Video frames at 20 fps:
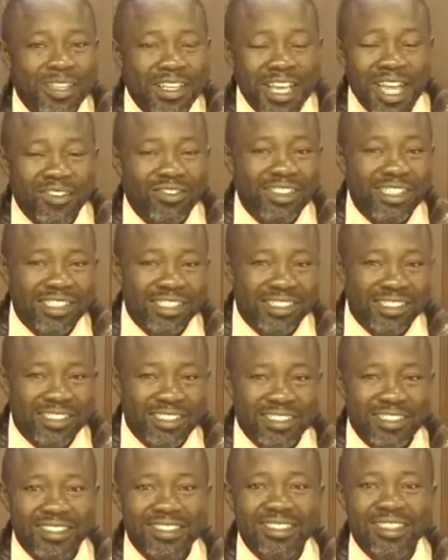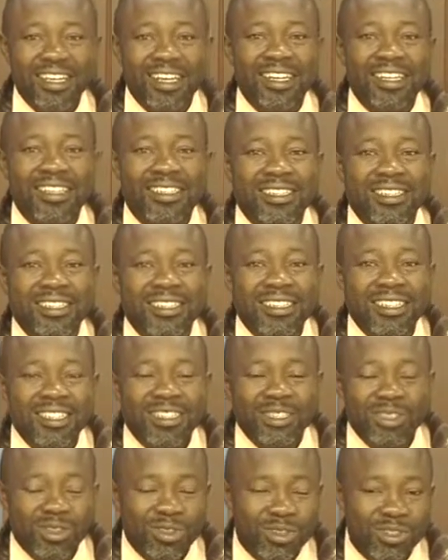every citizen and
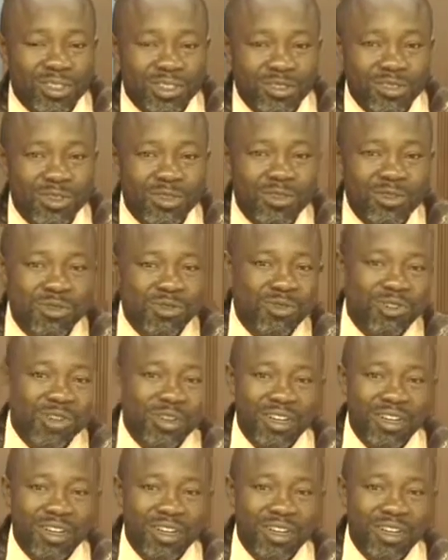those of you who do